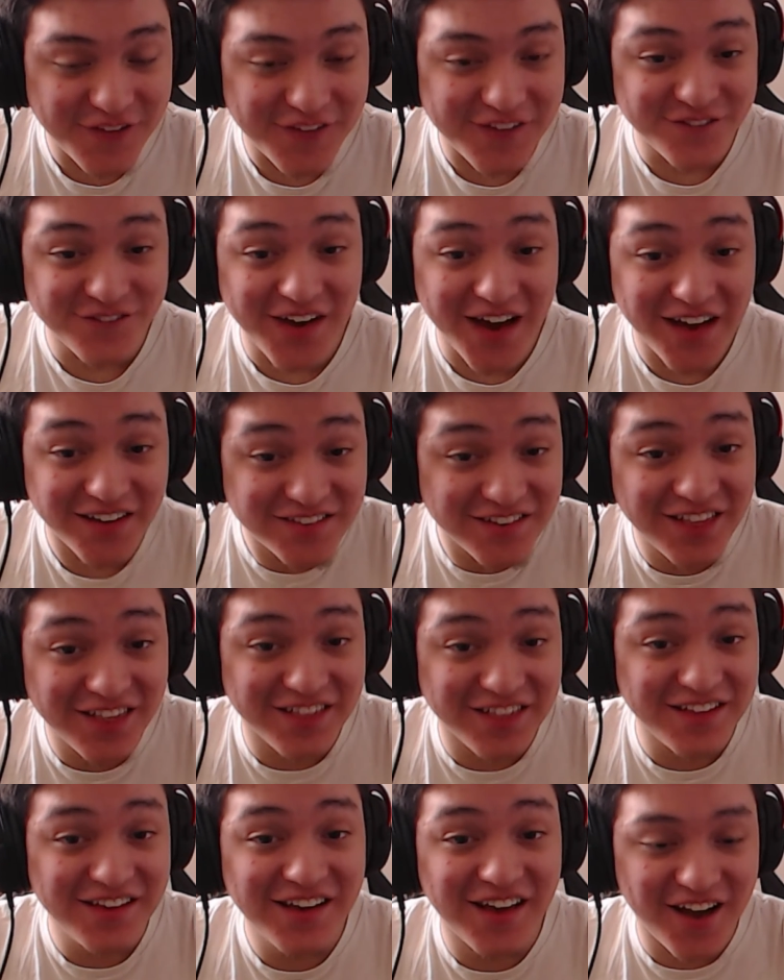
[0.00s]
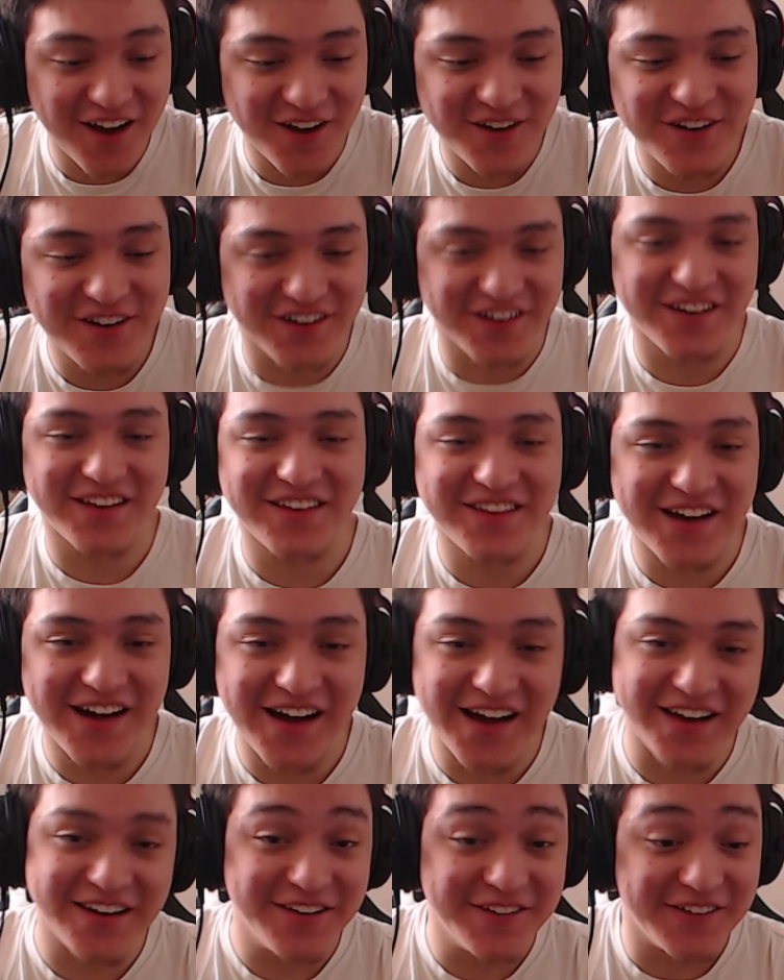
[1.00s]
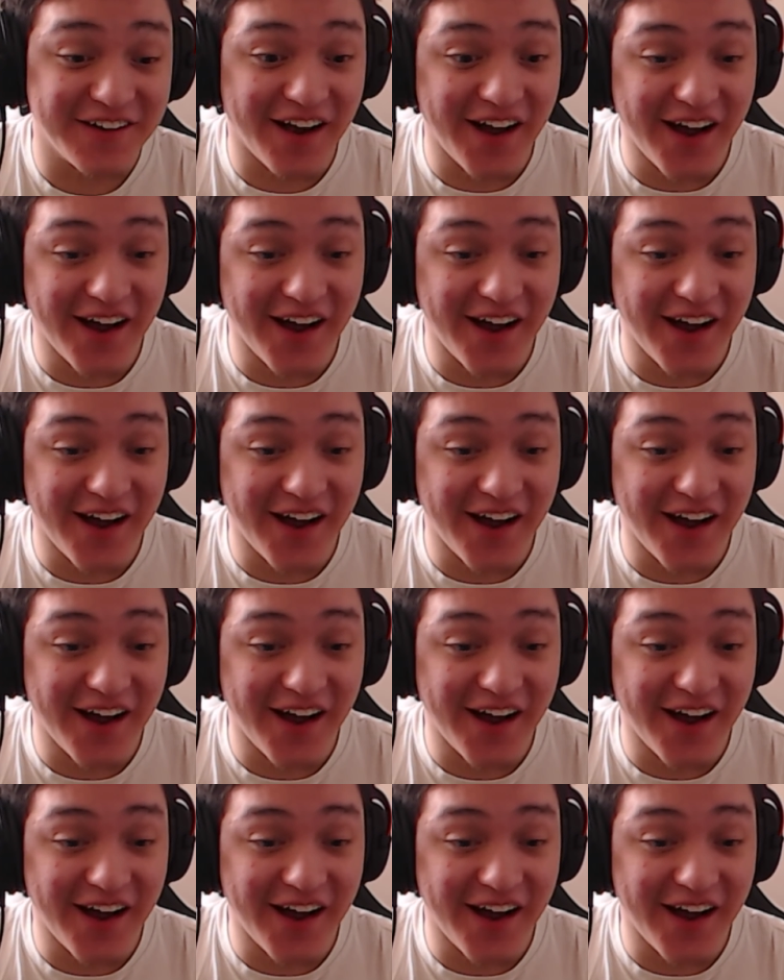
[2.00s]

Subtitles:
Imagine seeing how you're gonna die, dude.